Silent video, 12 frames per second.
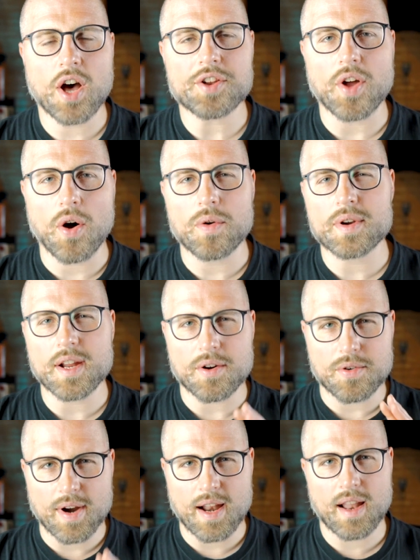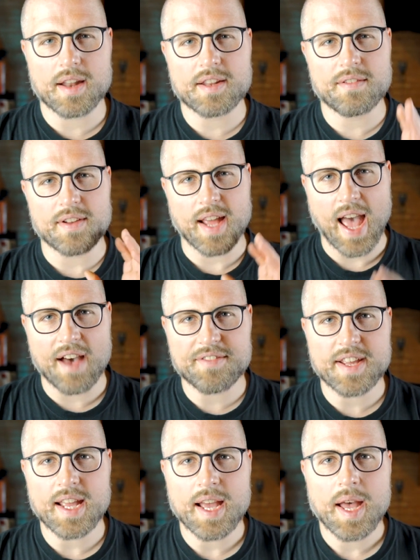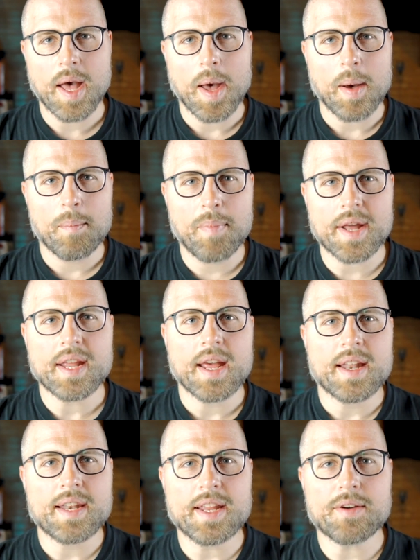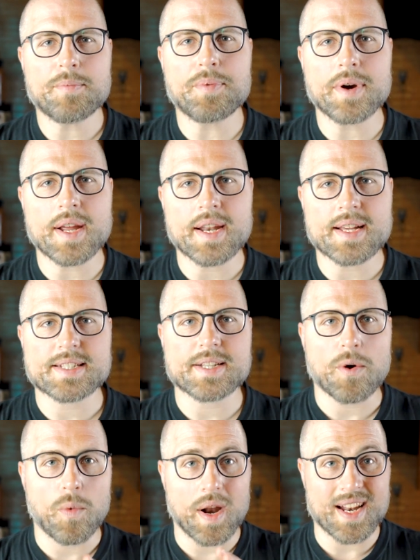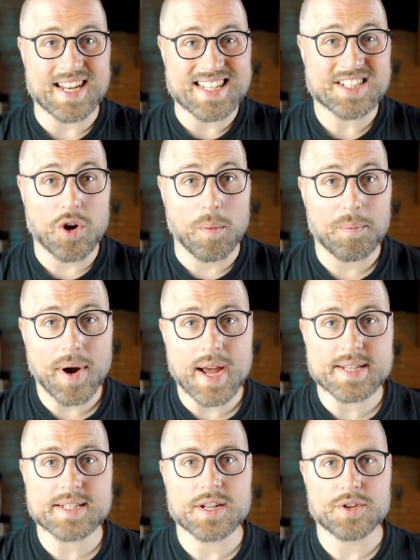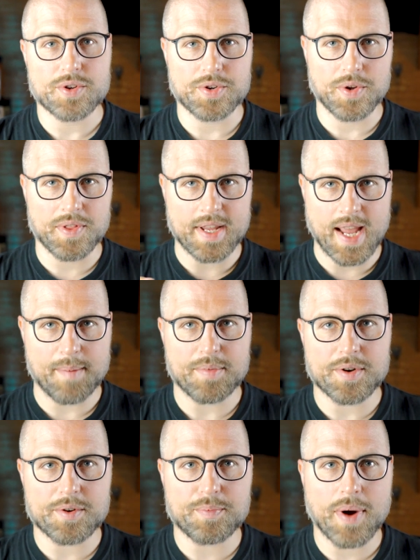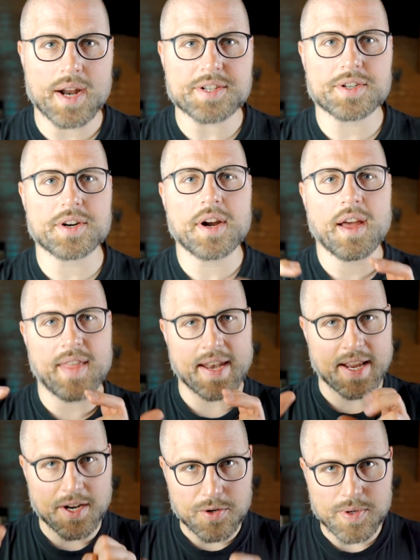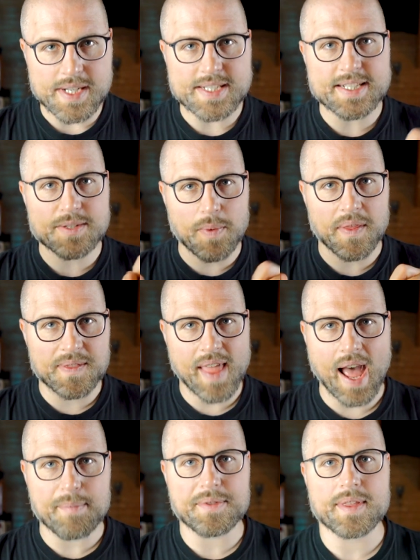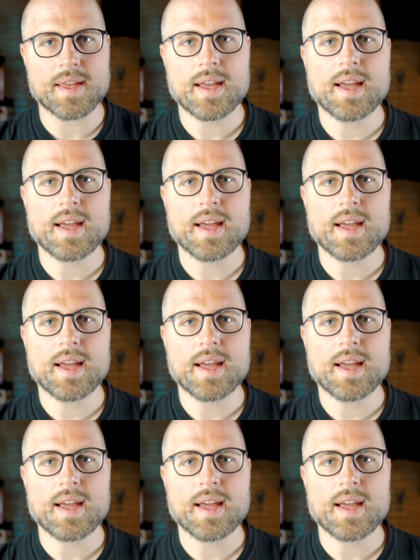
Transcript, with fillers: not only relatively heavy, but neoprene is when it is compressed due to the ambient pressure that increases with depth